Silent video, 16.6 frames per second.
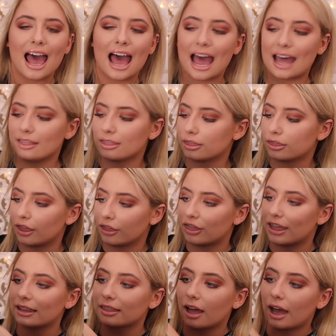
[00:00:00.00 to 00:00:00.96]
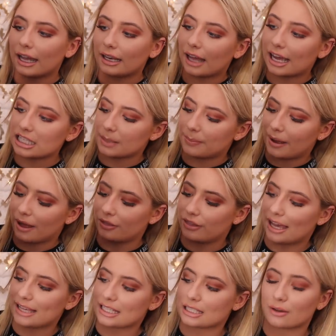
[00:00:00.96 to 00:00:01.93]
And the thing that I liked about
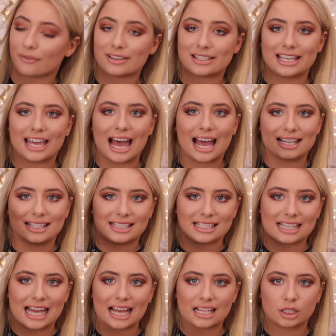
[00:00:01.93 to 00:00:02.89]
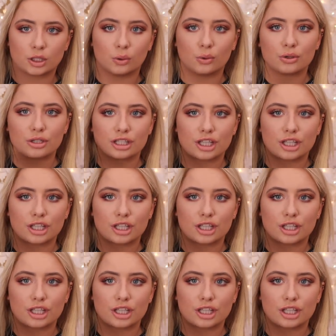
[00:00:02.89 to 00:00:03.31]
this is obviously it has the tassels,